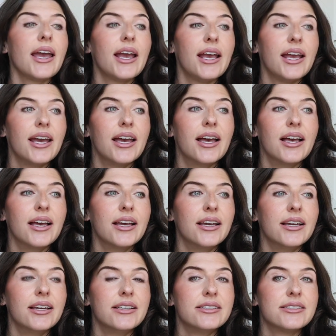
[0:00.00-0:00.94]

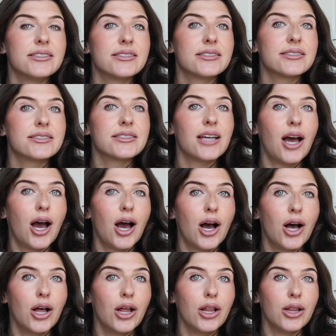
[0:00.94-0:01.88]
and
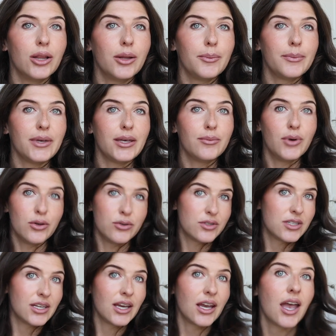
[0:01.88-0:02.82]
I'll be
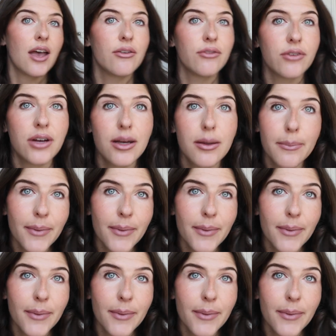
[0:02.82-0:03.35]
posting every